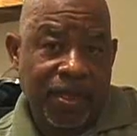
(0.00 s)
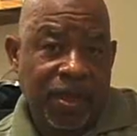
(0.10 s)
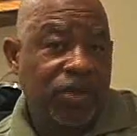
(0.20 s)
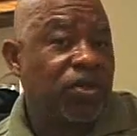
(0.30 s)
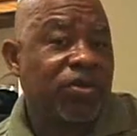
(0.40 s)

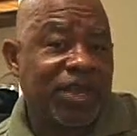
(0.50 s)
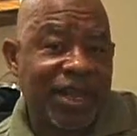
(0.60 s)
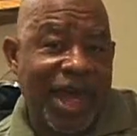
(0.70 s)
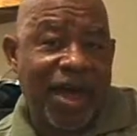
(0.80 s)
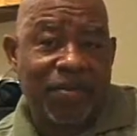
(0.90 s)
You don't
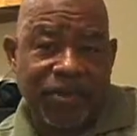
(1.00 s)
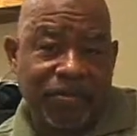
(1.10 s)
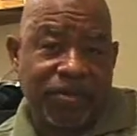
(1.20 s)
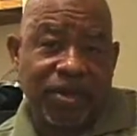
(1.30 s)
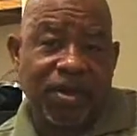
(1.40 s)
allow
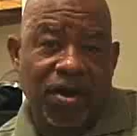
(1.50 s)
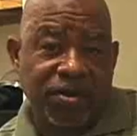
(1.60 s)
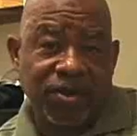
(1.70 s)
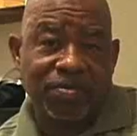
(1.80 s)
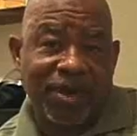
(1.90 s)
people to call
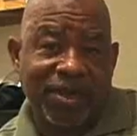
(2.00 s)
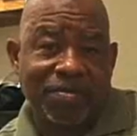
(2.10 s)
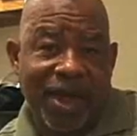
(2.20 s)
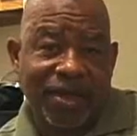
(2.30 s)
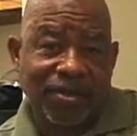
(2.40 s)
you Money
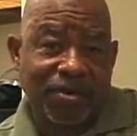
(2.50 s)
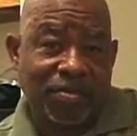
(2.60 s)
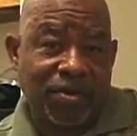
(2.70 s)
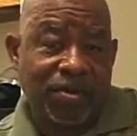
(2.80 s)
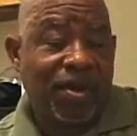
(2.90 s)
Mike no
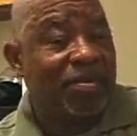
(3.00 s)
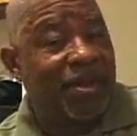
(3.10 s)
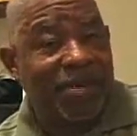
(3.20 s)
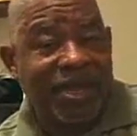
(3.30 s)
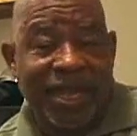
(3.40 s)
more.
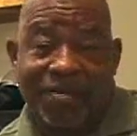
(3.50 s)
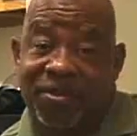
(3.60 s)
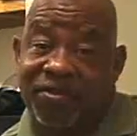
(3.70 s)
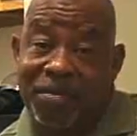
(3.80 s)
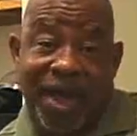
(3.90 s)
Man, my name
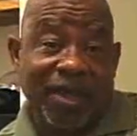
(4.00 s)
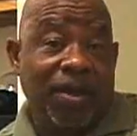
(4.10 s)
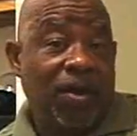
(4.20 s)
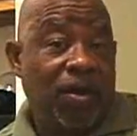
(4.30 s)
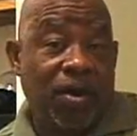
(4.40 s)
is Mike
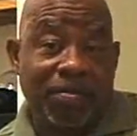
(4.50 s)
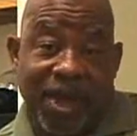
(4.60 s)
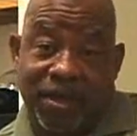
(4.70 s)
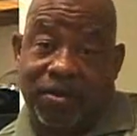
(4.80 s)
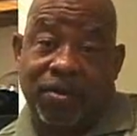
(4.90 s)
or
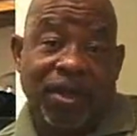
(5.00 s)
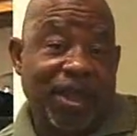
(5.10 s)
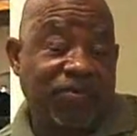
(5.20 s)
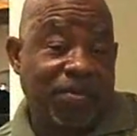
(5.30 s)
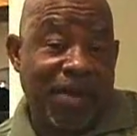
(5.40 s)
Michael.
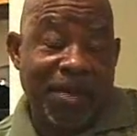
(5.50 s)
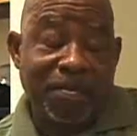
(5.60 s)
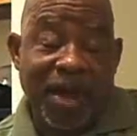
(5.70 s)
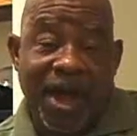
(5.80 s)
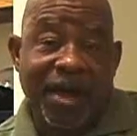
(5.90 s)
That's what my
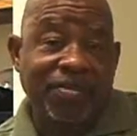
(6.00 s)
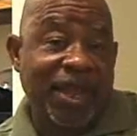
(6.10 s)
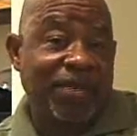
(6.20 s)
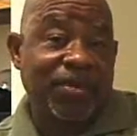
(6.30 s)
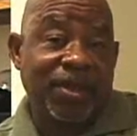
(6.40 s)
mom
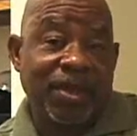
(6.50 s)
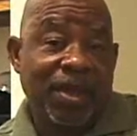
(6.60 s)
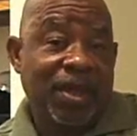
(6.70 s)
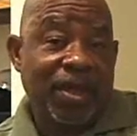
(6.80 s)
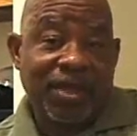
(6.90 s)
named me.
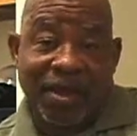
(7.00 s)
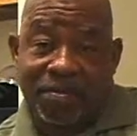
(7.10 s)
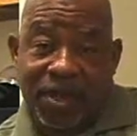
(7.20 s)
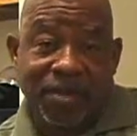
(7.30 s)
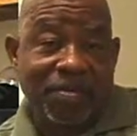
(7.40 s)
That
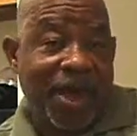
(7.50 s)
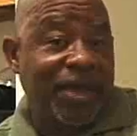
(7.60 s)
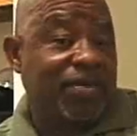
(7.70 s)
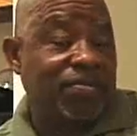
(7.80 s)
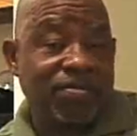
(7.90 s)
Money
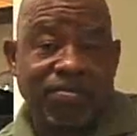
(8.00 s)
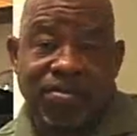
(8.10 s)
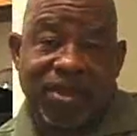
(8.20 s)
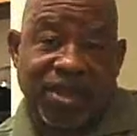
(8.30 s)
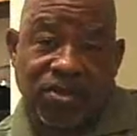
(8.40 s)
Mike,
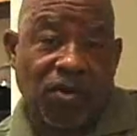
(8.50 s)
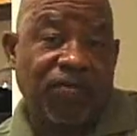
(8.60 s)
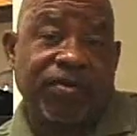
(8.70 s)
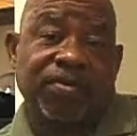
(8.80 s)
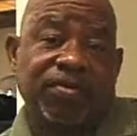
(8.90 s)
that's over.